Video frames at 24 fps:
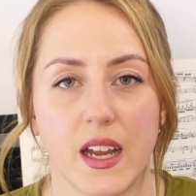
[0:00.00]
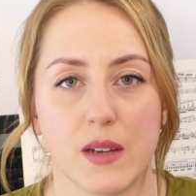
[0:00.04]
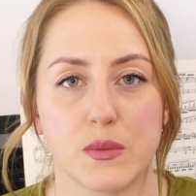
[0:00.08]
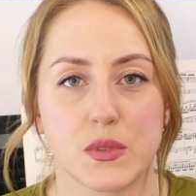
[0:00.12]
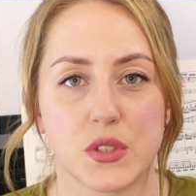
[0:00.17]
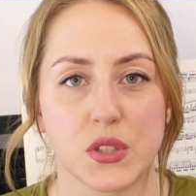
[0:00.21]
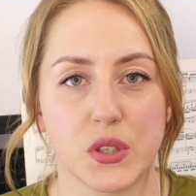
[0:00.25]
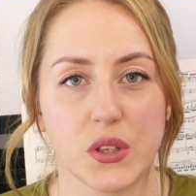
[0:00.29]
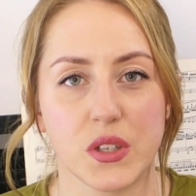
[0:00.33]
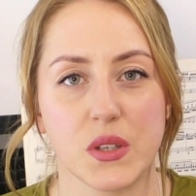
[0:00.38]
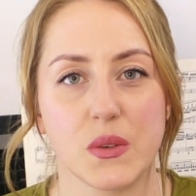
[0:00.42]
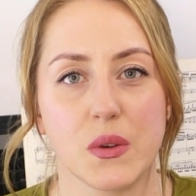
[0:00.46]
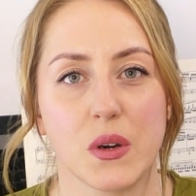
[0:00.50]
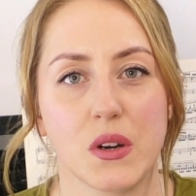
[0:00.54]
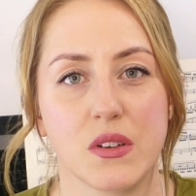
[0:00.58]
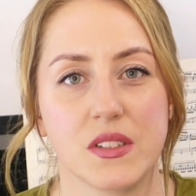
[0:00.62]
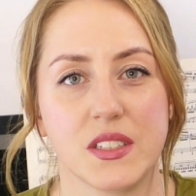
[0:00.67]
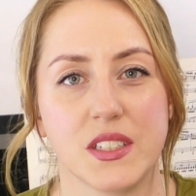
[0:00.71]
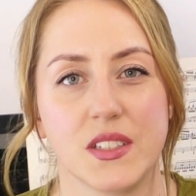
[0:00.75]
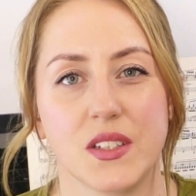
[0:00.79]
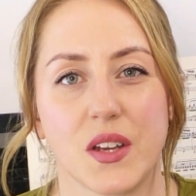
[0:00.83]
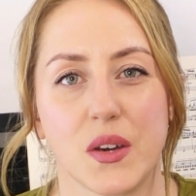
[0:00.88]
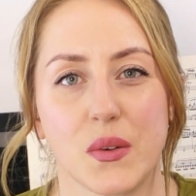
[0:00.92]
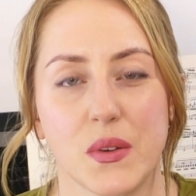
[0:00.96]
I'm sure you
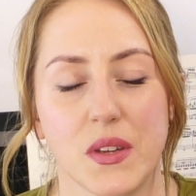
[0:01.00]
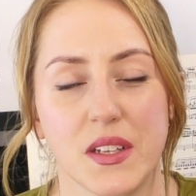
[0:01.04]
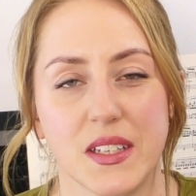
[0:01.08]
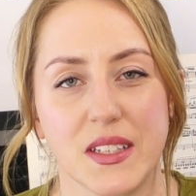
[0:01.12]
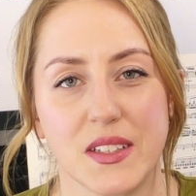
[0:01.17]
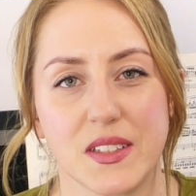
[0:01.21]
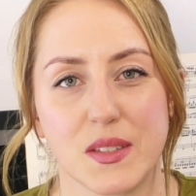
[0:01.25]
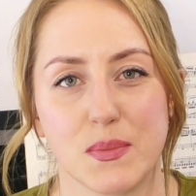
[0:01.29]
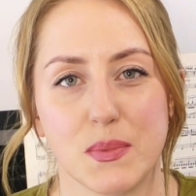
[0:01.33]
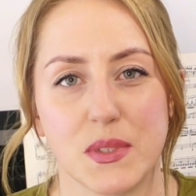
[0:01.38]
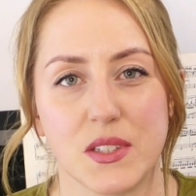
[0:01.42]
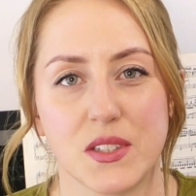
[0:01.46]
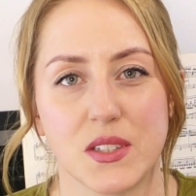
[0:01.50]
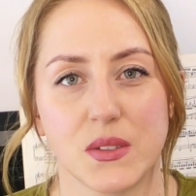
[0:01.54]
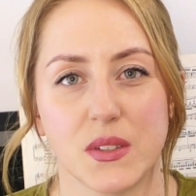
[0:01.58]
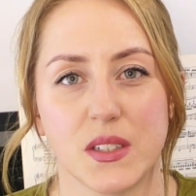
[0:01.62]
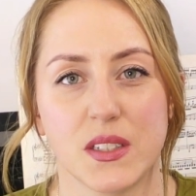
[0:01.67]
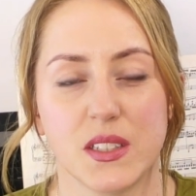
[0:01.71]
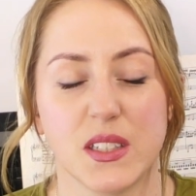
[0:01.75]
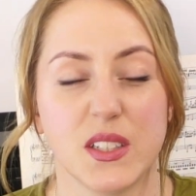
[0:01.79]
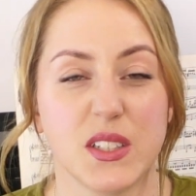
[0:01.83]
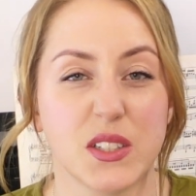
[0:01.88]
already know what you need to be doing.